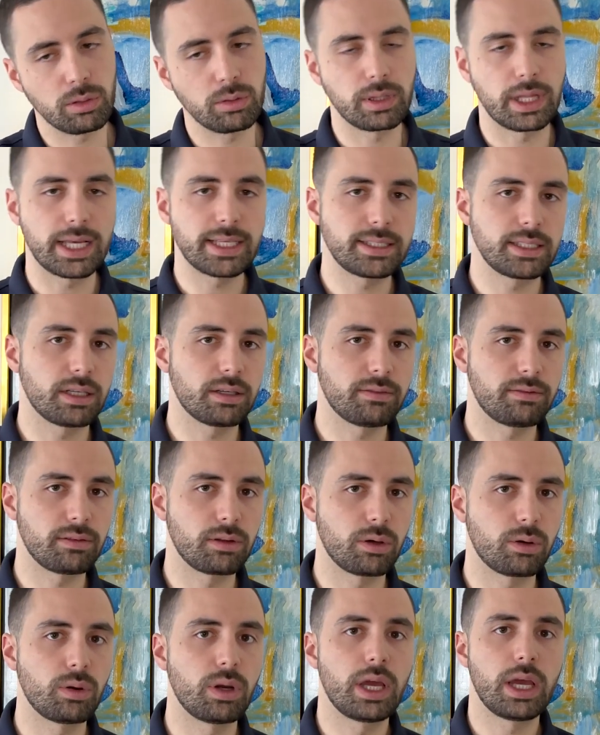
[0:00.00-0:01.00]
less
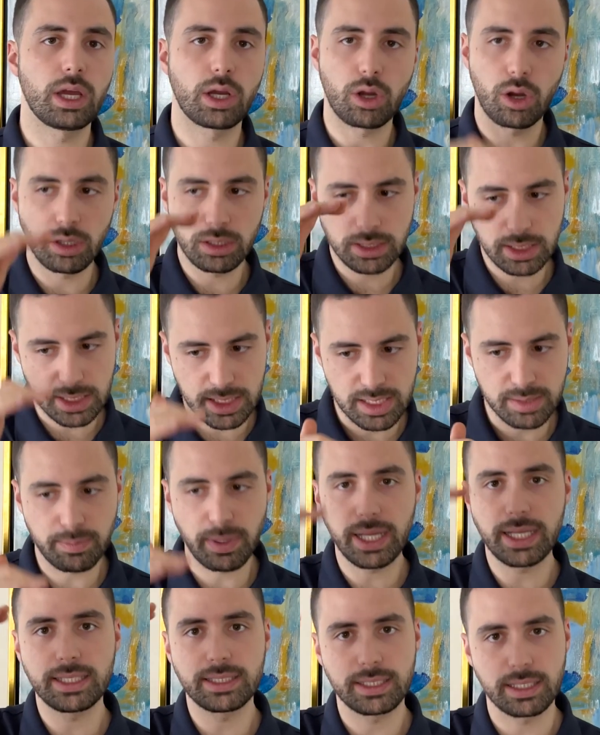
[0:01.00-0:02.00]
airflow, constant
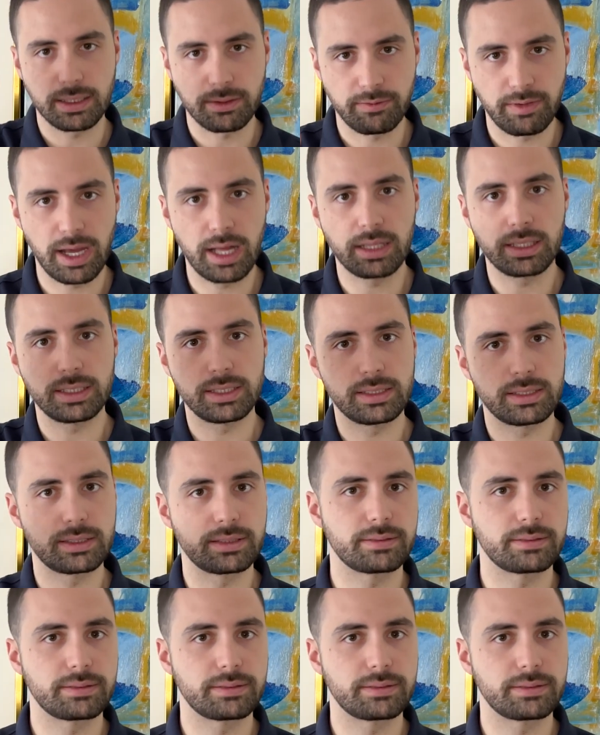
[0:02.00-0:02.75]
spikes and valleys.